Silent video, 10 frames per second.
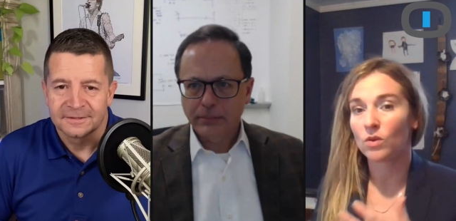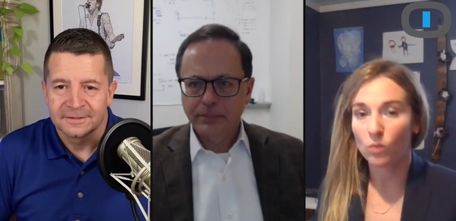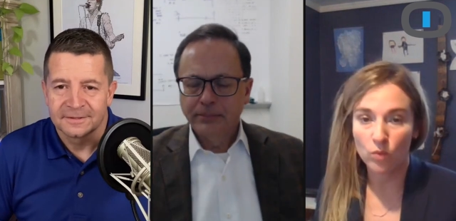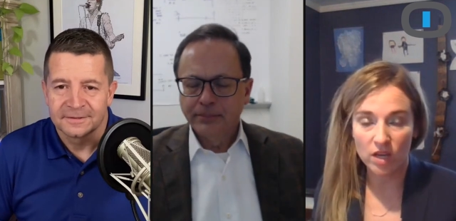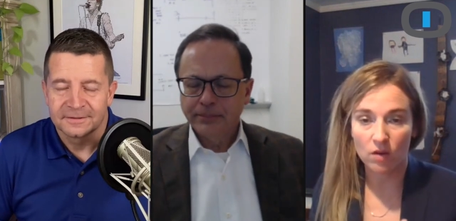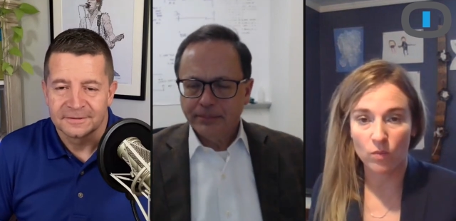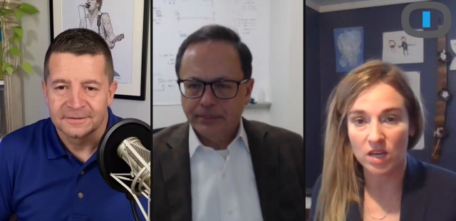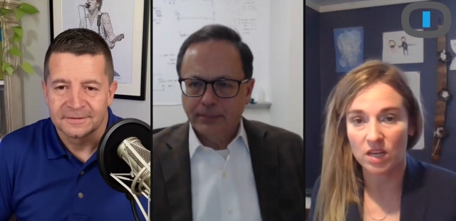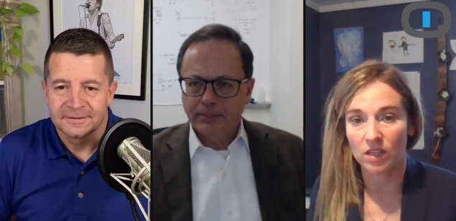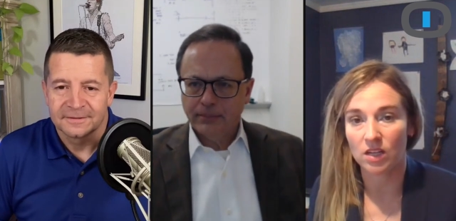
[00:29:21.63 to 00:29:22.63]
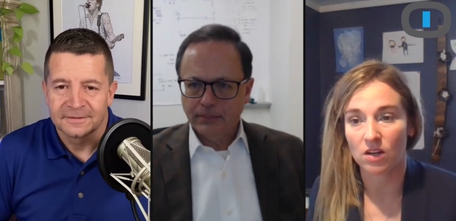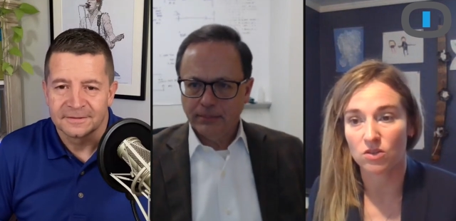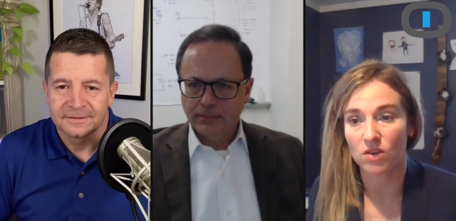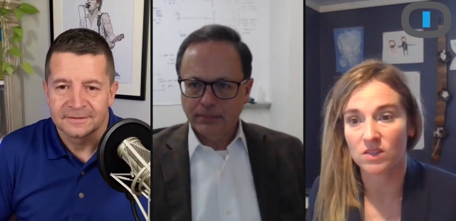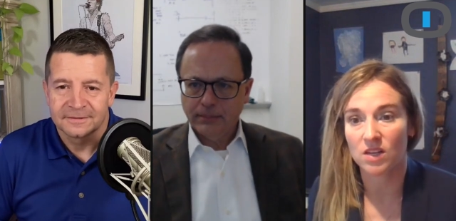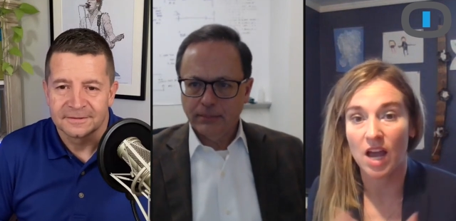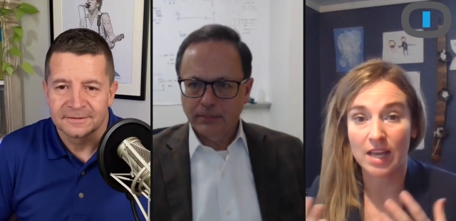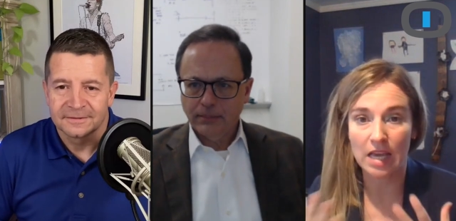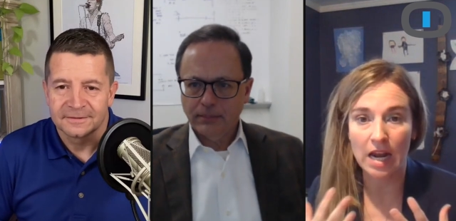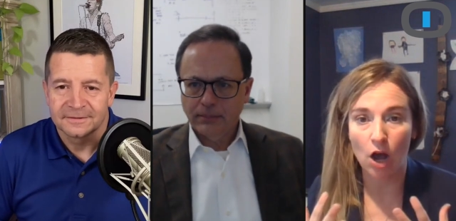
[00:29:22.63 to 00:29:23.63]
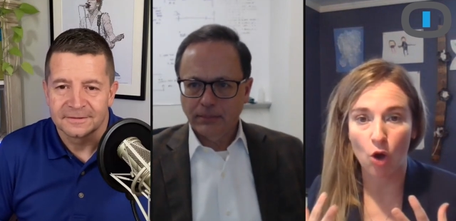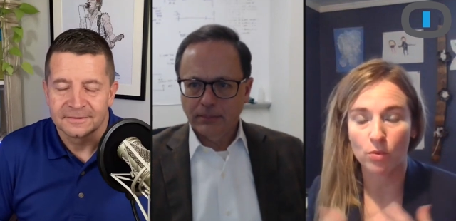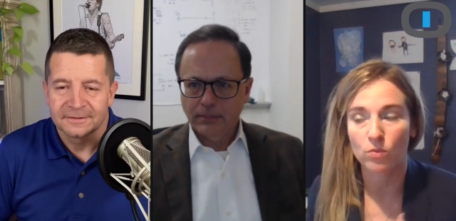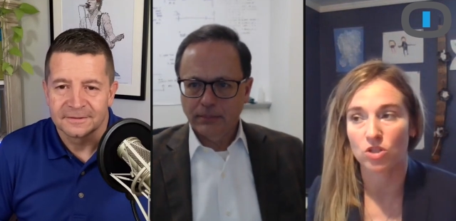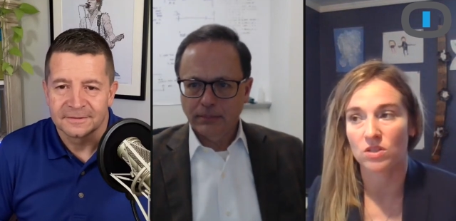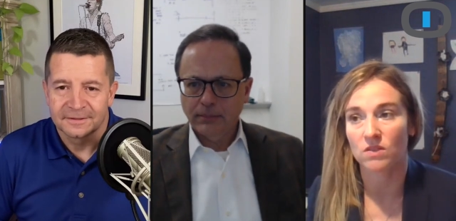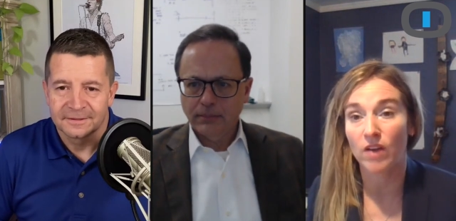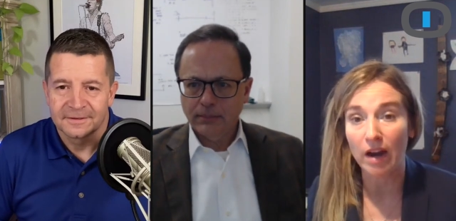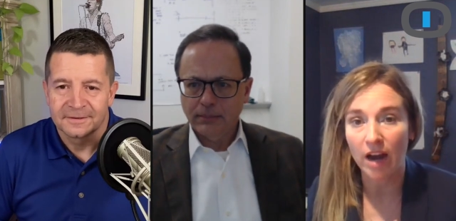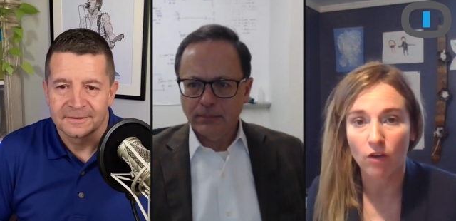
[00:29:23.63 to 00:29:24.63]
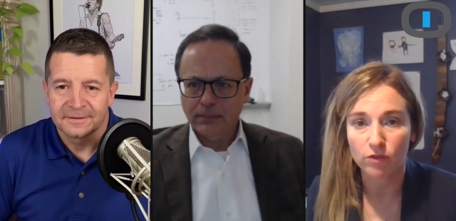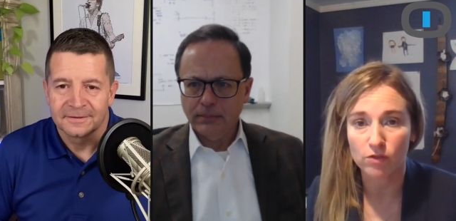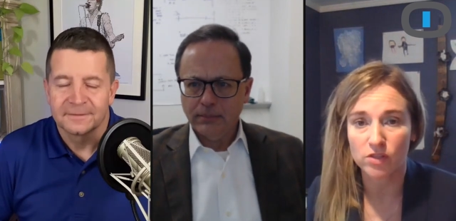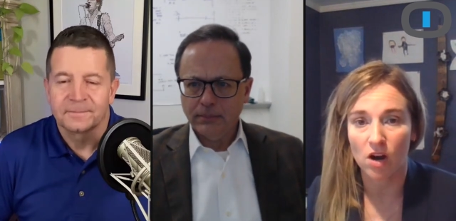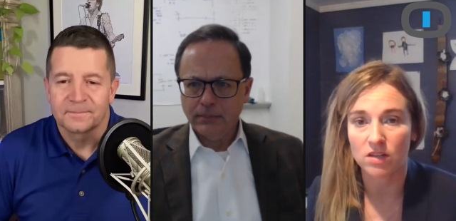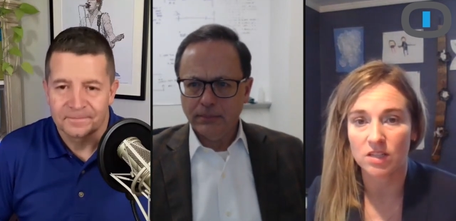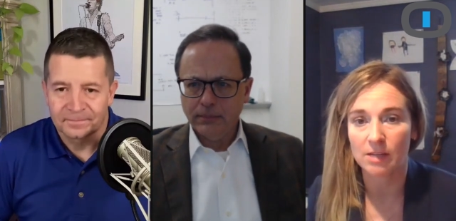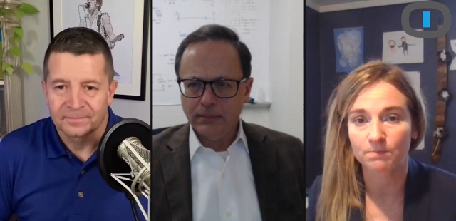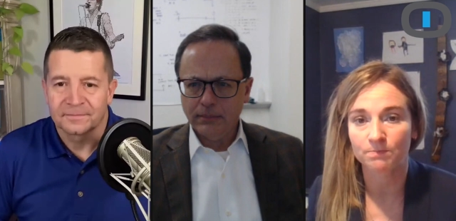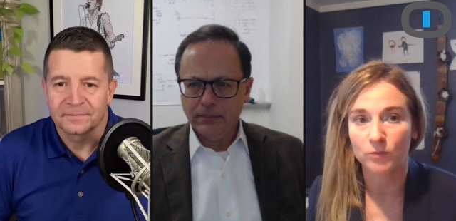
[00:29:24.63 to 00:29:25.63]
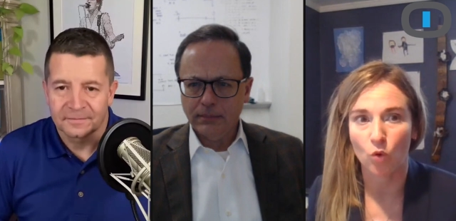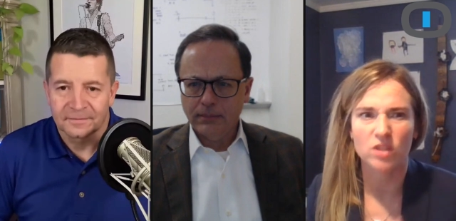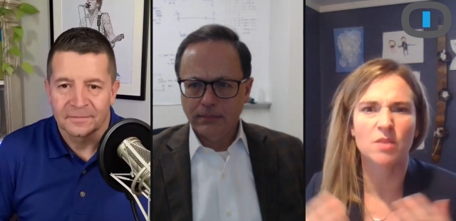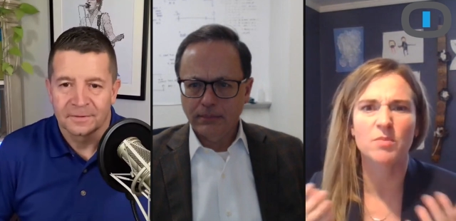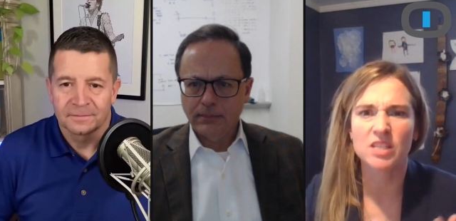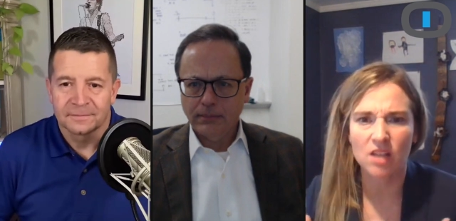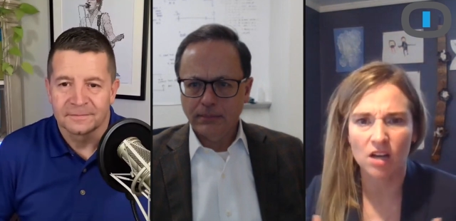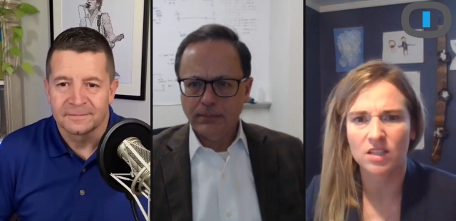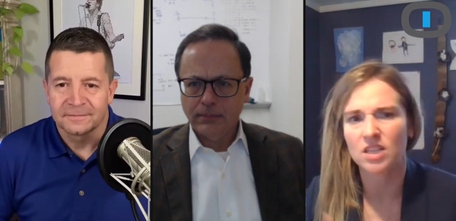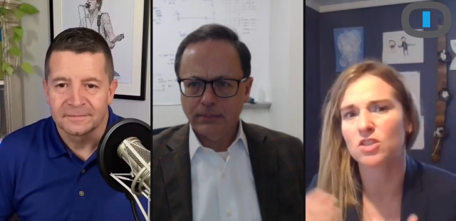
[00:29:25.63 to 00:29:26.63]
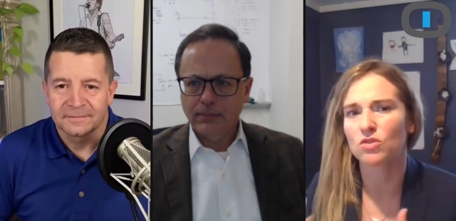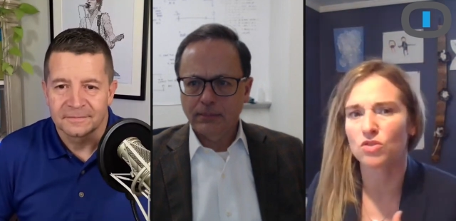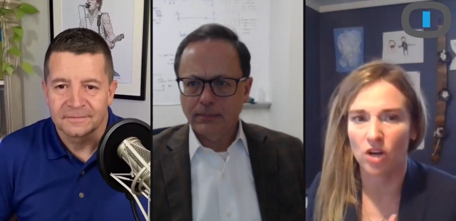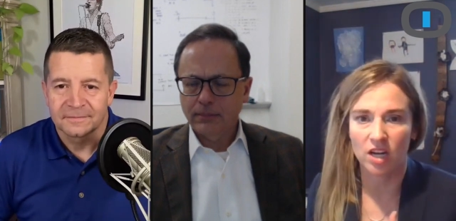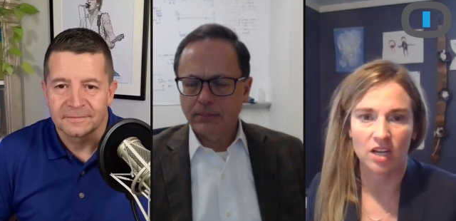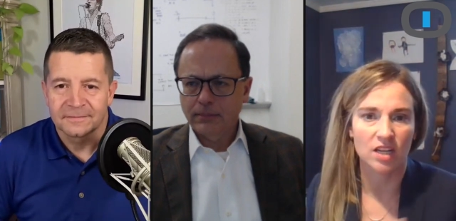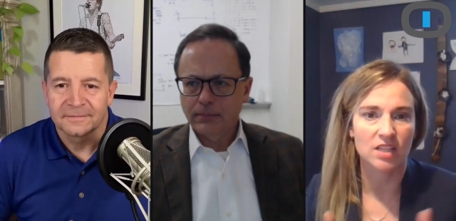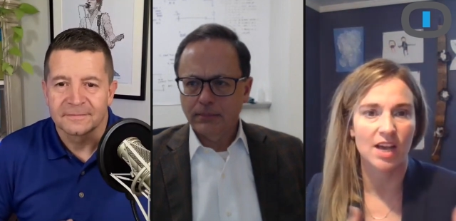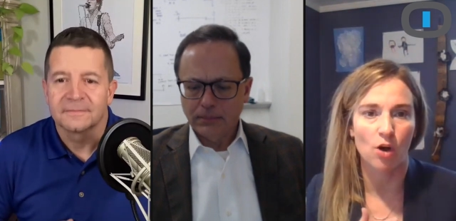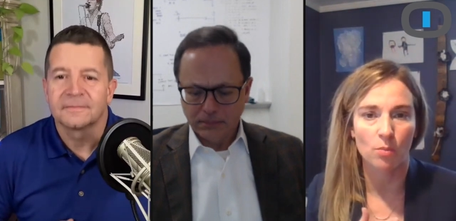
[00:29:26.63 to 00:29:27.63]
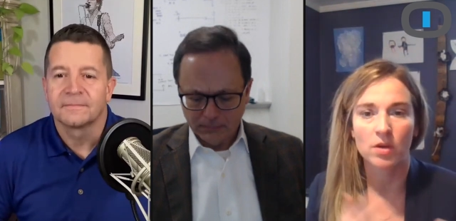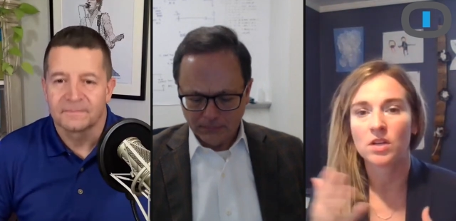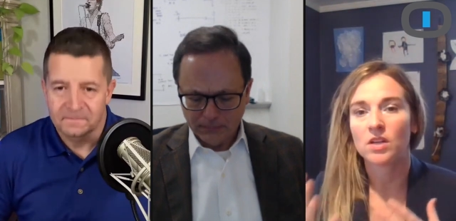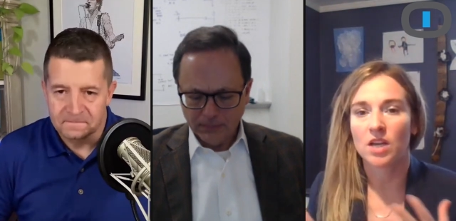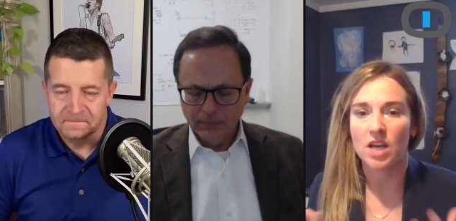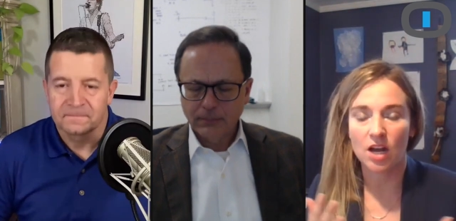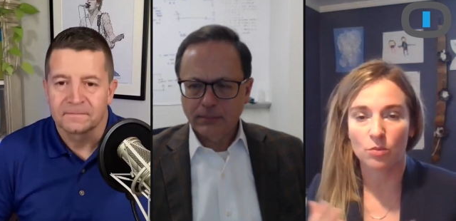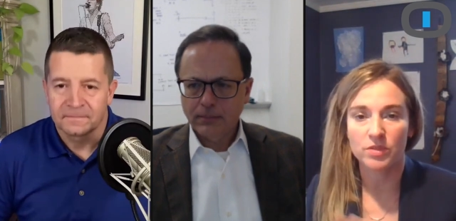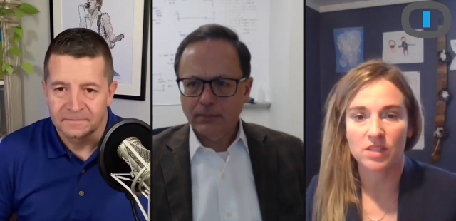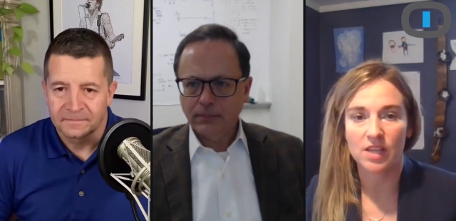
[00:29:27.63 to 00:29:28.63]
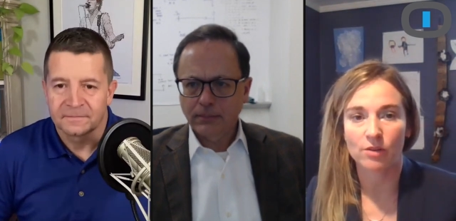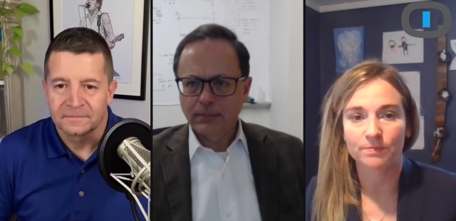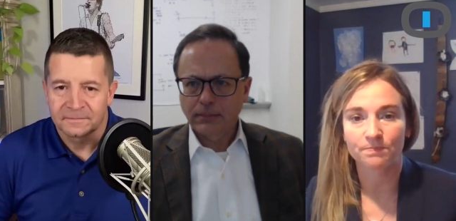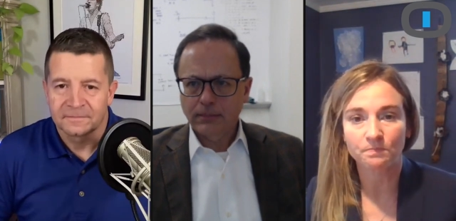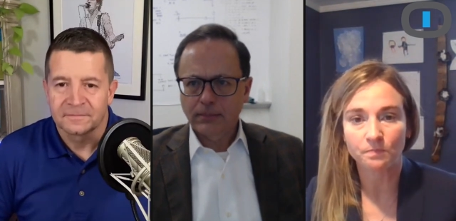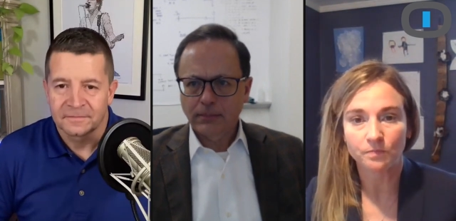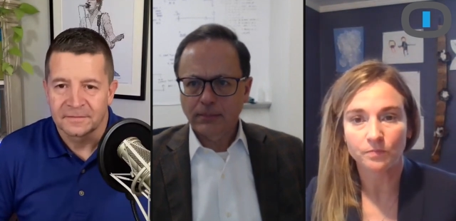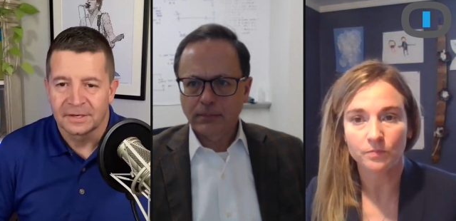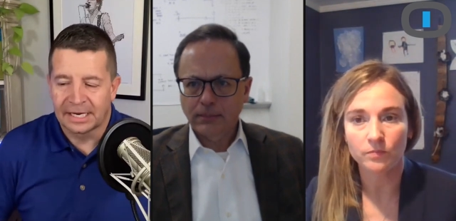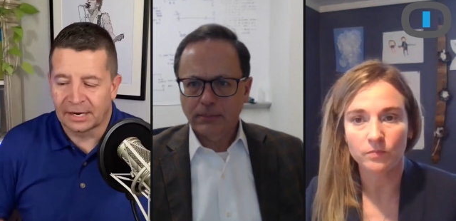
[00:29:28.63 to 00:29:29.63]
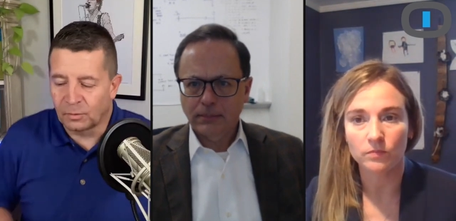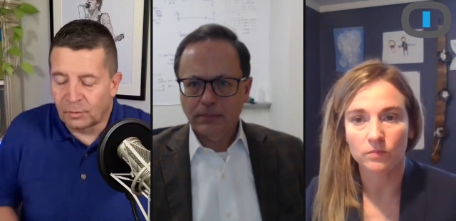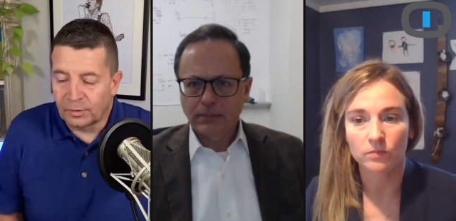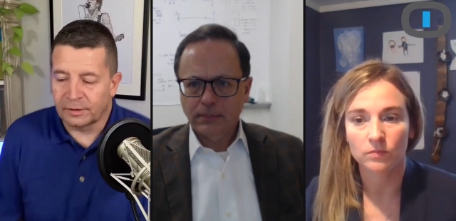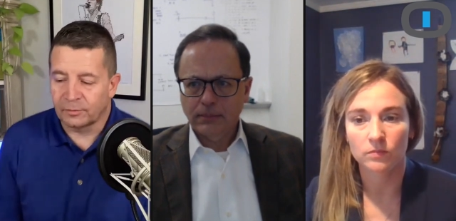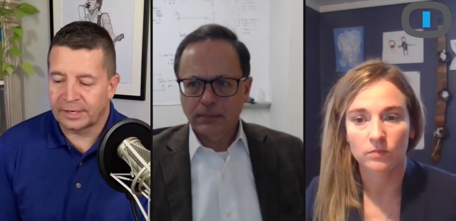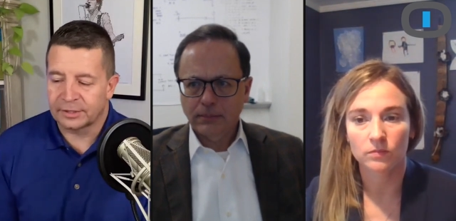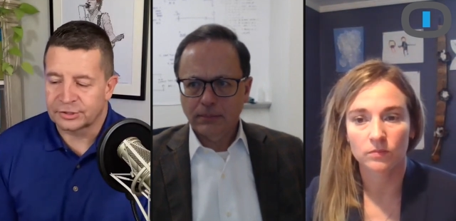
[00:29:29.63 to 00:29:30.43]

Speaker 1: we, we can lean on you guys and, and get help, which is very helpful to our team. Or somebody stuck, needs a new training, needs help, it helps us out.
Speaker 2: Yeah, well, we're, we are